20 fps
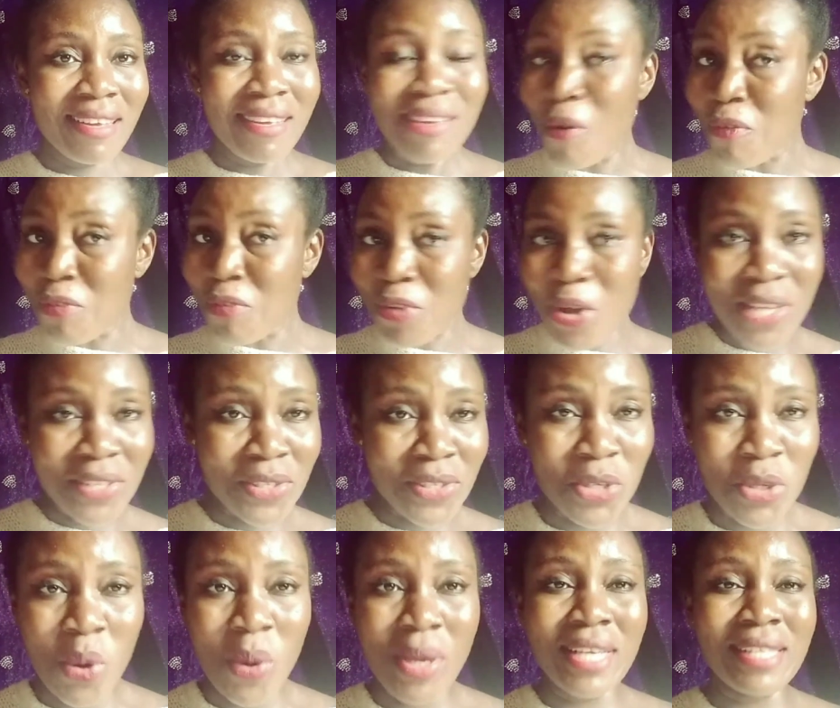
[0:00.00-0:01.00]
Of course,
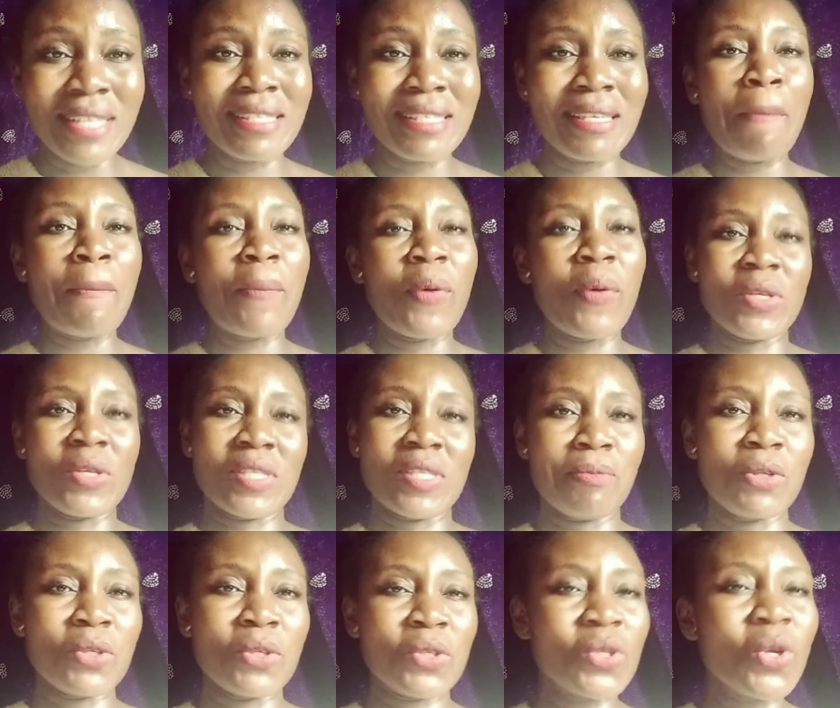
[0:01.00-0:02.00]
it's
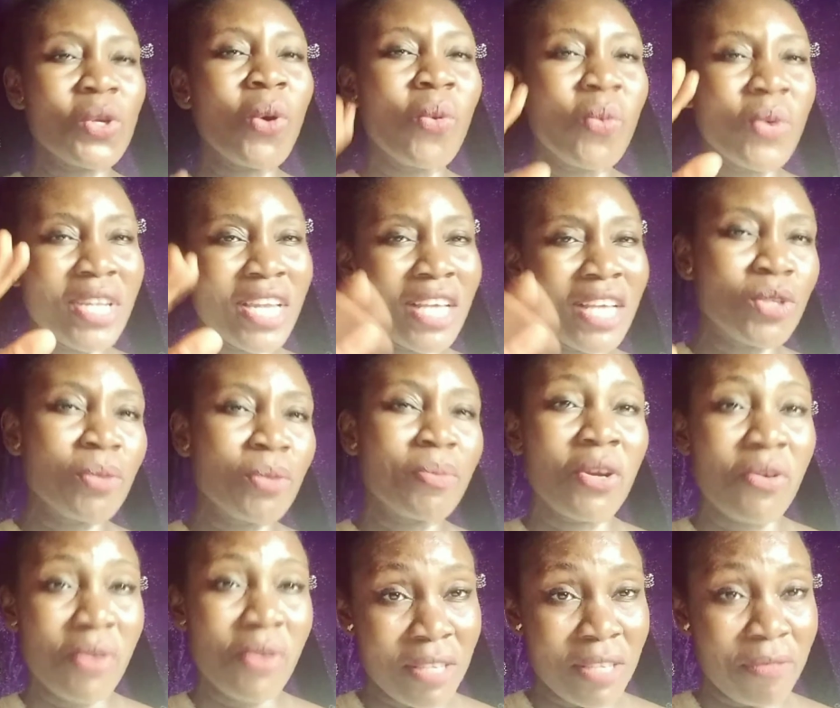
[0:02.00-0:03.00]
impossible. So we need to be
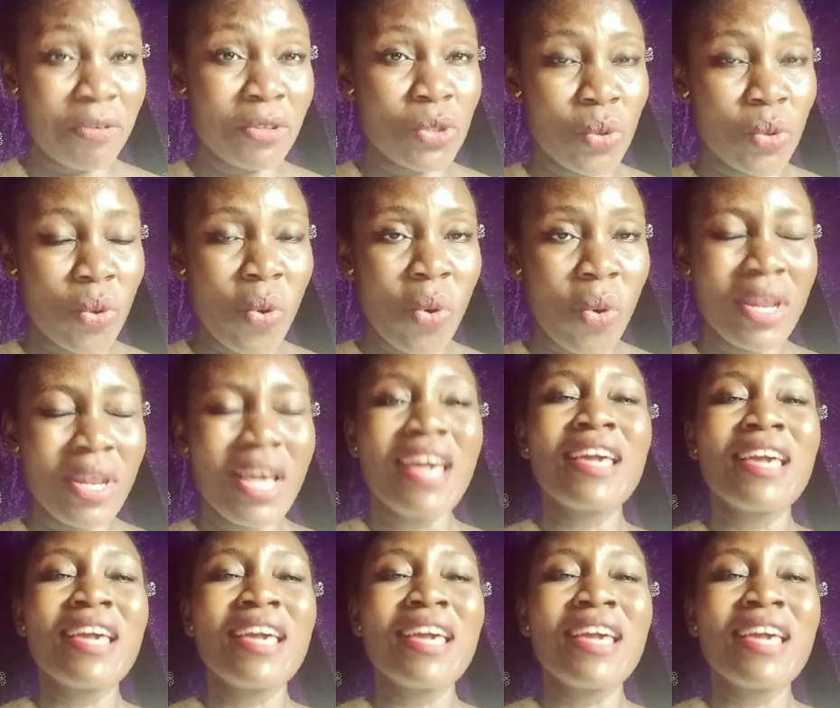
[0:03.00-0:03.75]
grateful to God.